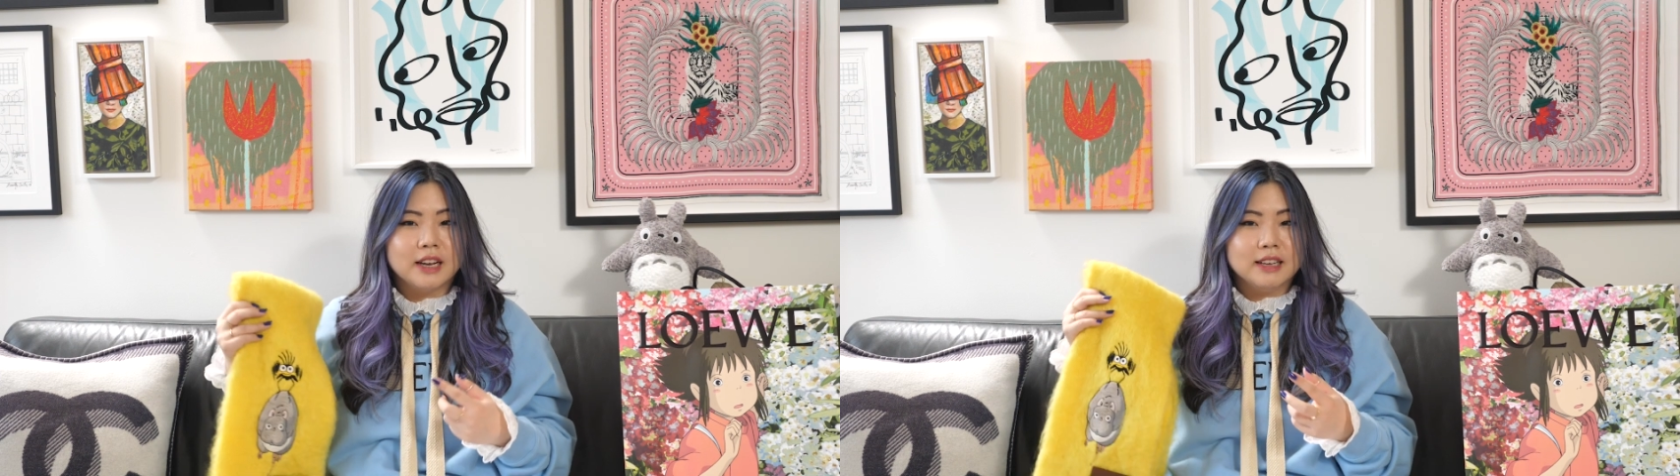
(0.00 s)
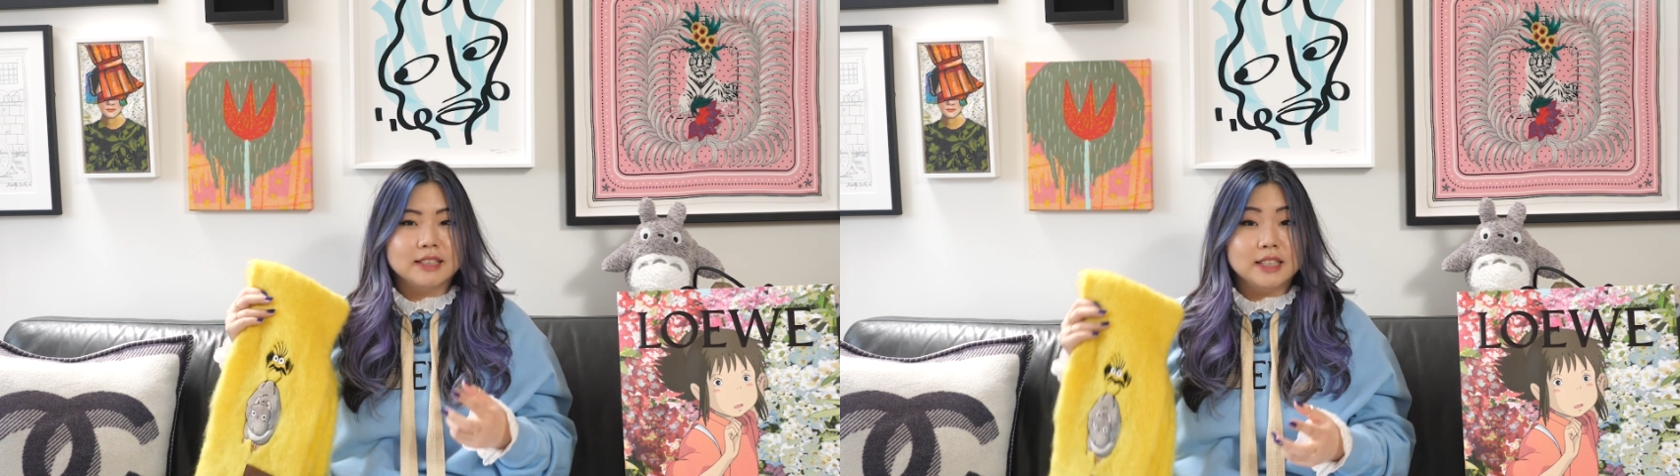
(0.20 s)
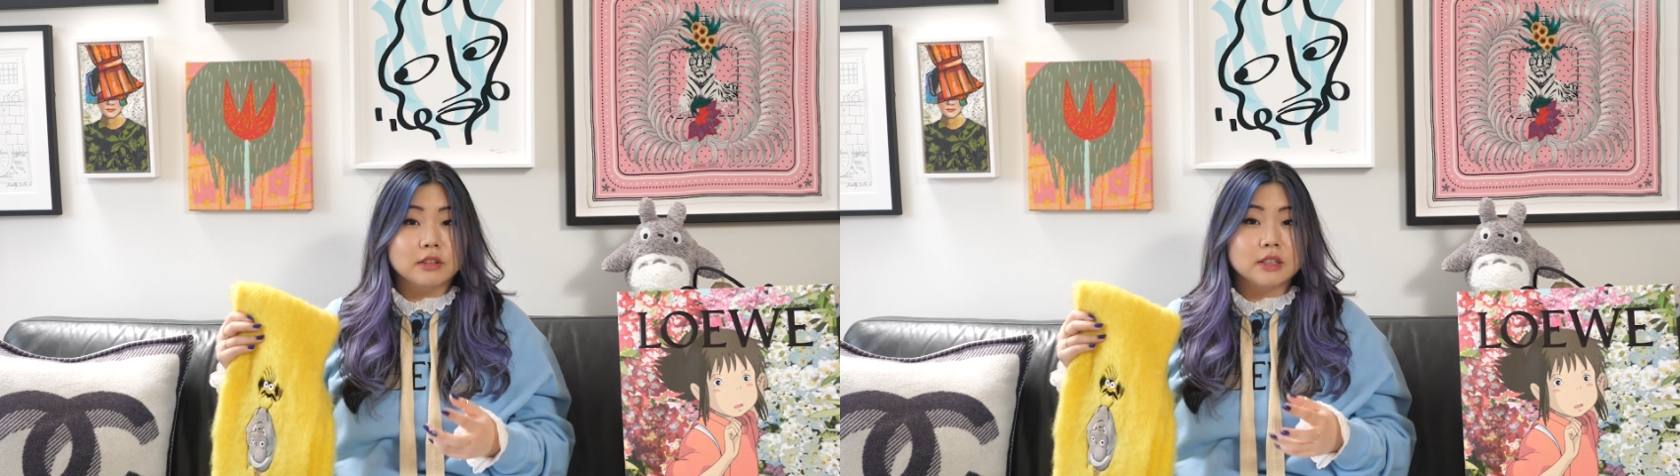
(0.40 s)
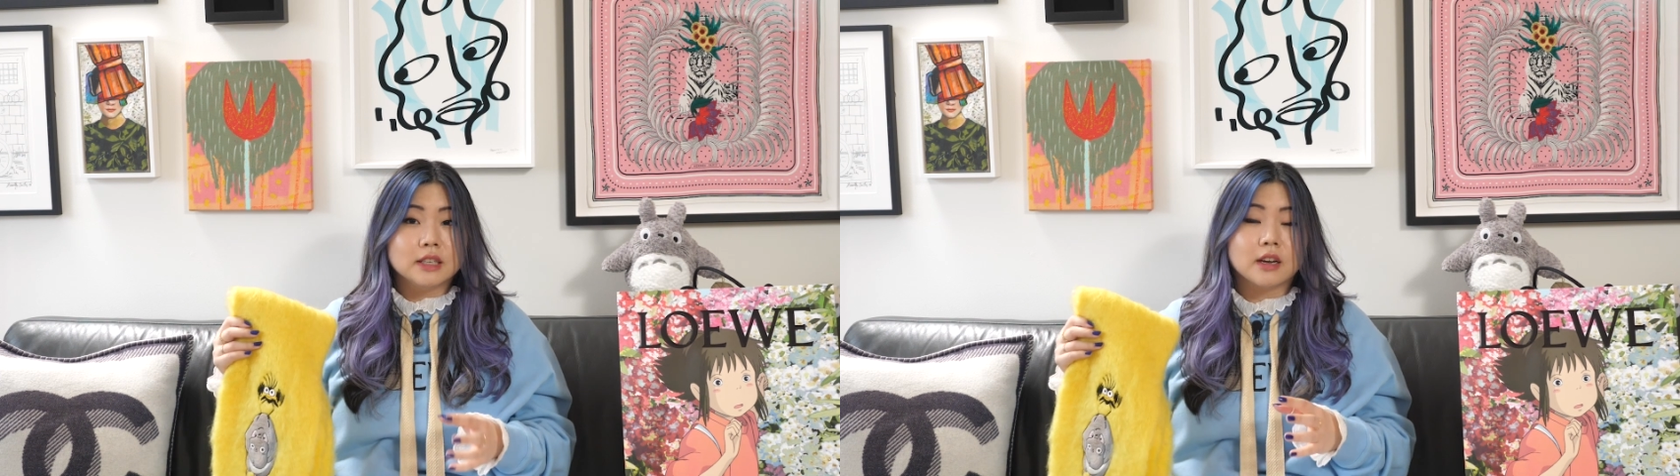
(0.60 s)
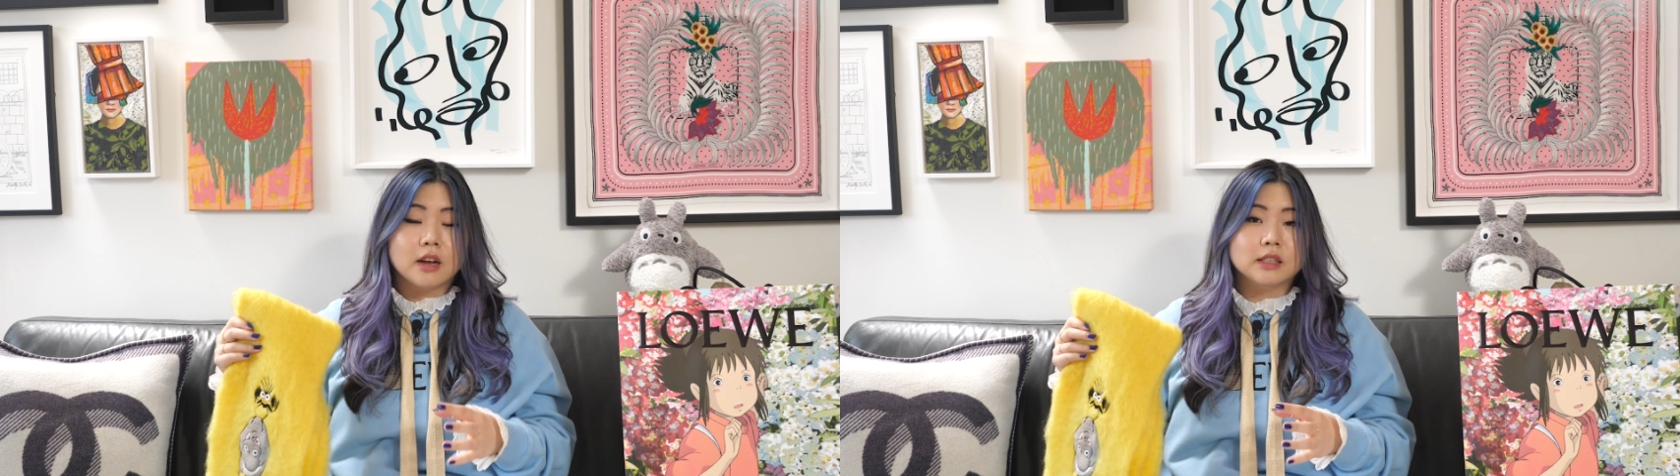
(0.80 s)
and I
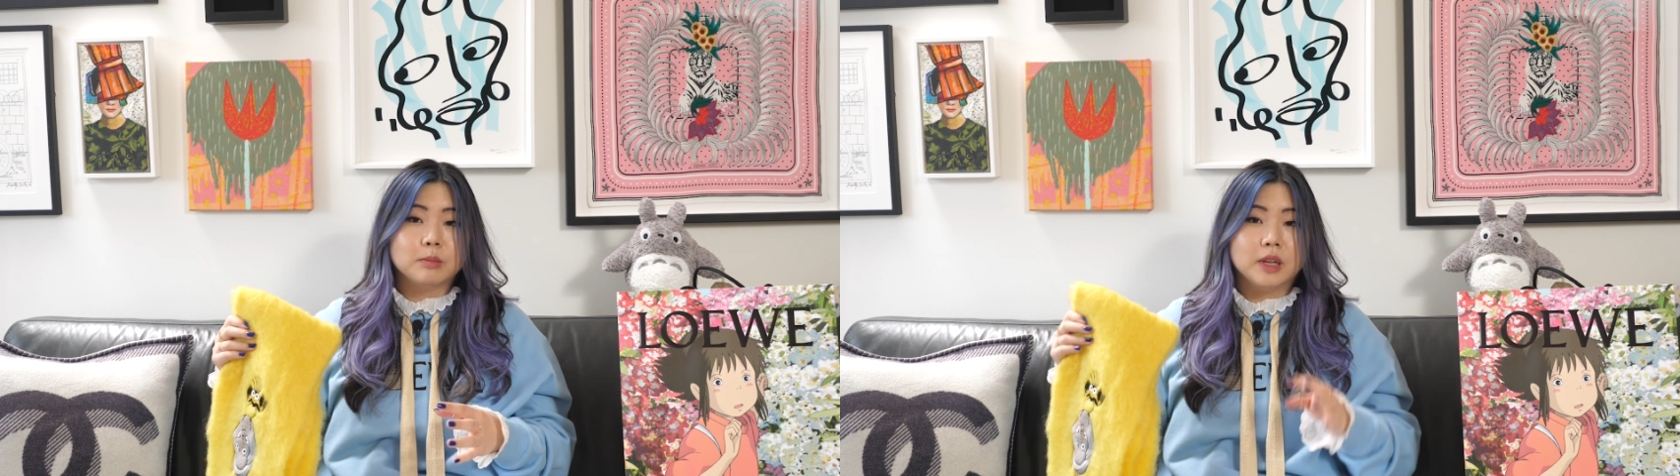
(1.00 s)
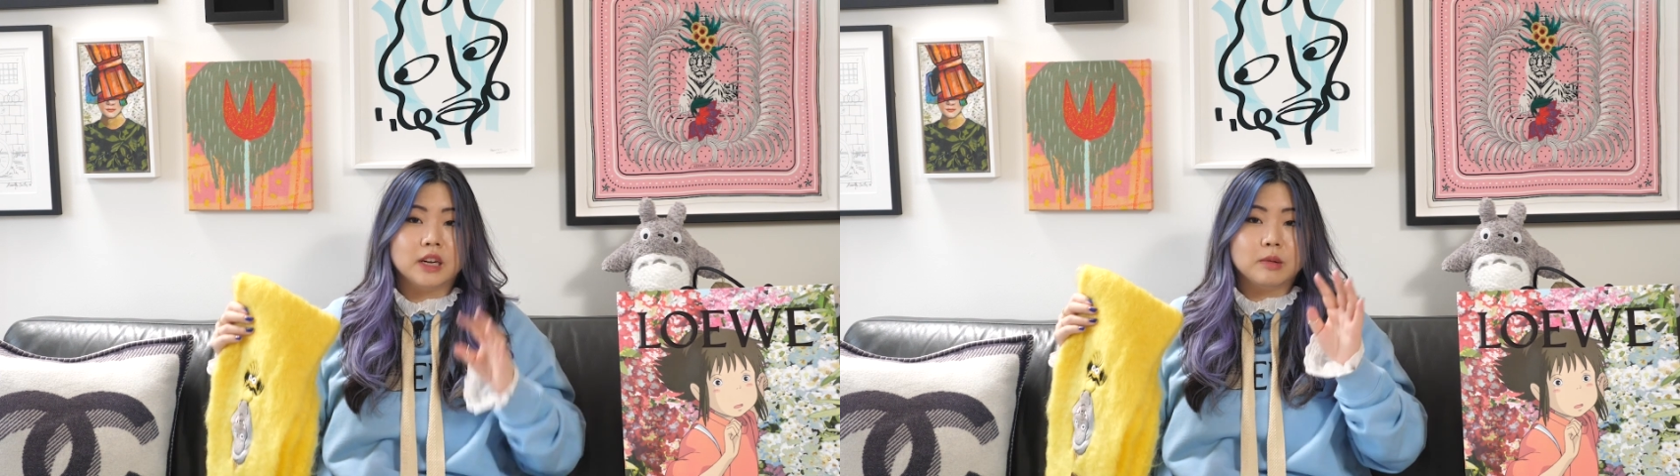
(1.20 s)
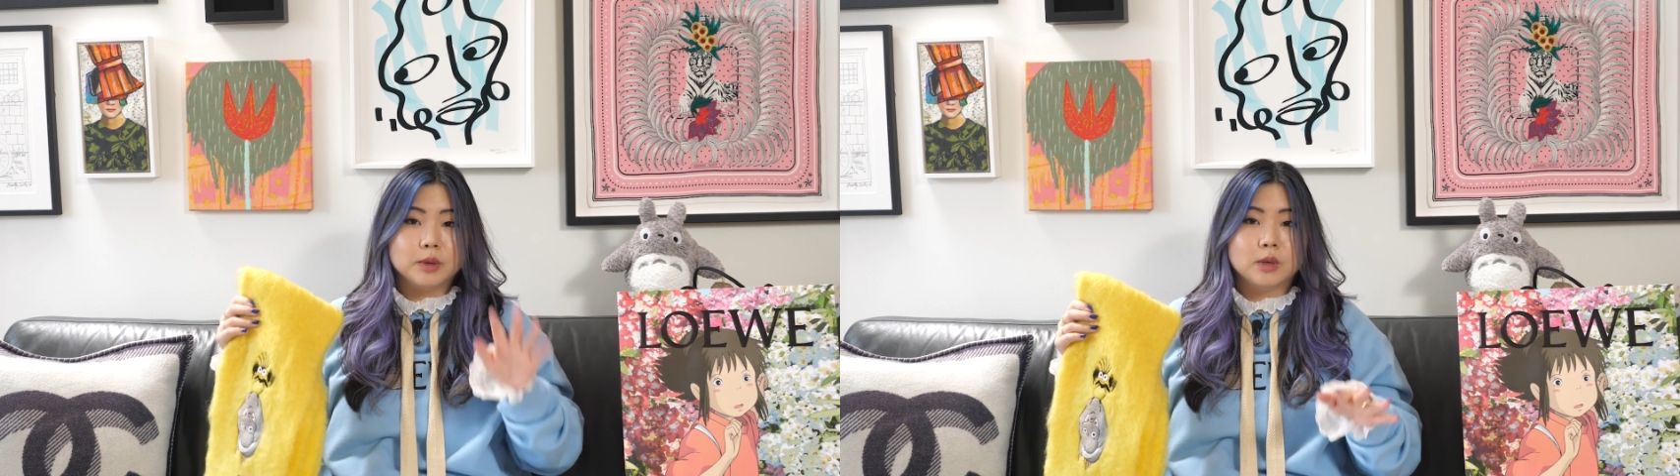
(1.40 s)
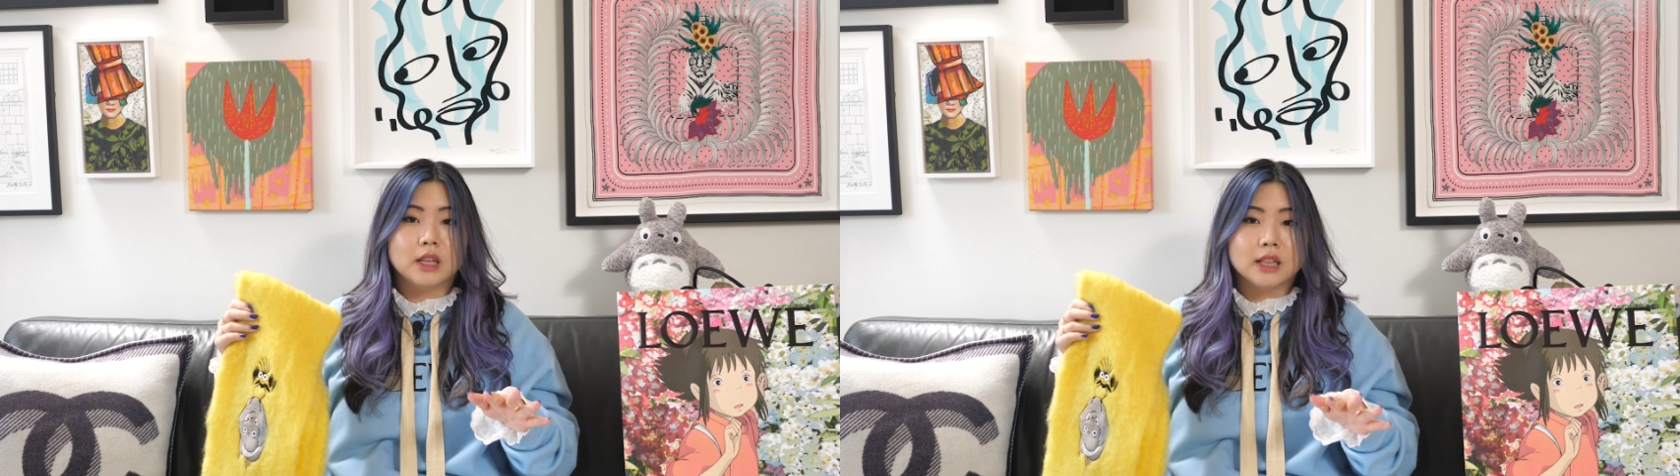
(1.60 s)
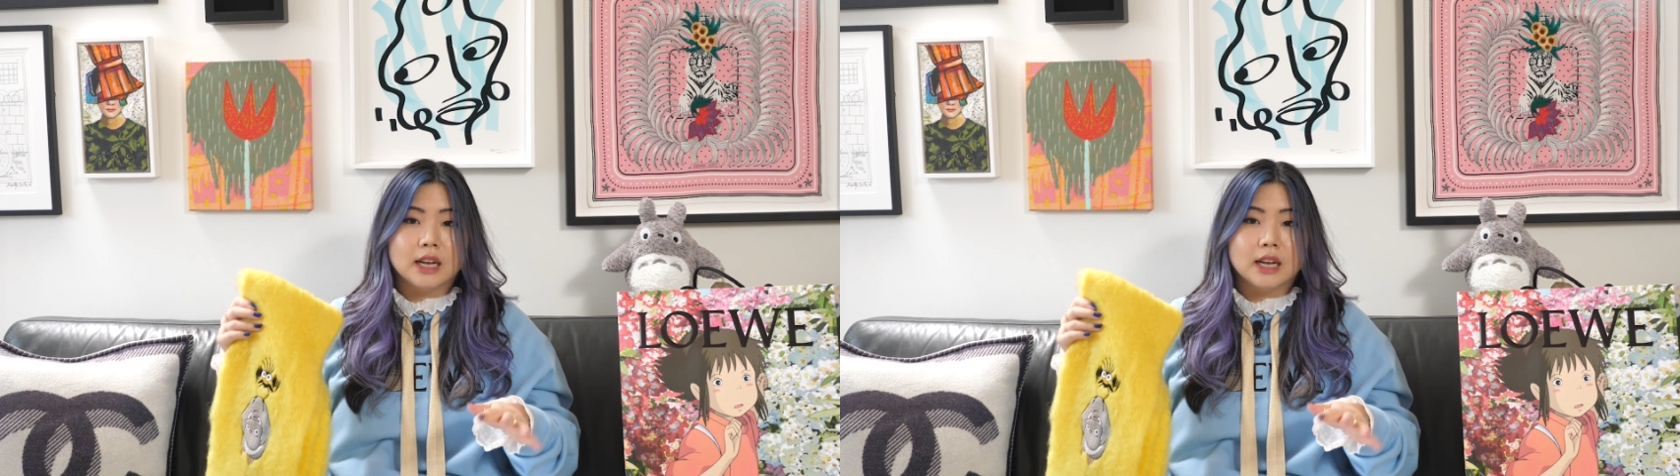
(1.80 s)
seriously contemplated between